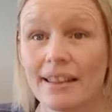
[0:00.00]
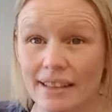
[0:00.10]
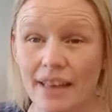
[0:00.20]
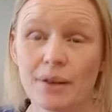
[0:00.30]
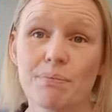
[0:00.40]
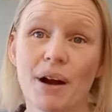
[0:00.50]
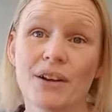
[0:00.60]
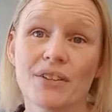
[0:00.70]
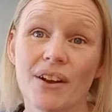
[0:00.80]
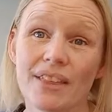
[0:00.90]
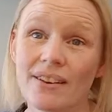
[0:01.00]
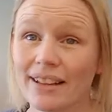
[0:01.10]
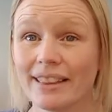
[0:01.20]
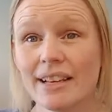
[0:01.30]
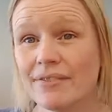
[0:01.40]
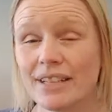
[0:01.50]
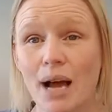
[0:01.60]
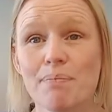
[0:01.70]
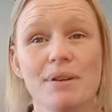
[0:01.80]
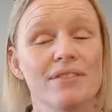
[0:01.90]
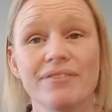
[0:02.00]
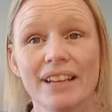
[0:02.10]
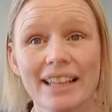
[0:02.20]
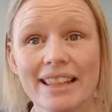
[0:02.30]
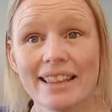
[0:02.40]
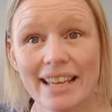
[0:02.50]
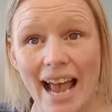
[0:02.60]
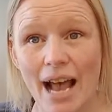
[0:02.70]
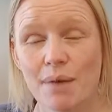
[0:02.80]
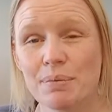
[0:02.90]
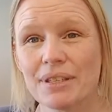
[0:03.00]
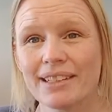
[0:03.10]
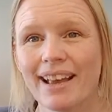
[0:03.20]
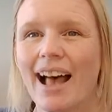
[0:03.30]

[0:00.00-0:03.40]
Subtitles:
the other parts are there to lift up and fill in the gaps.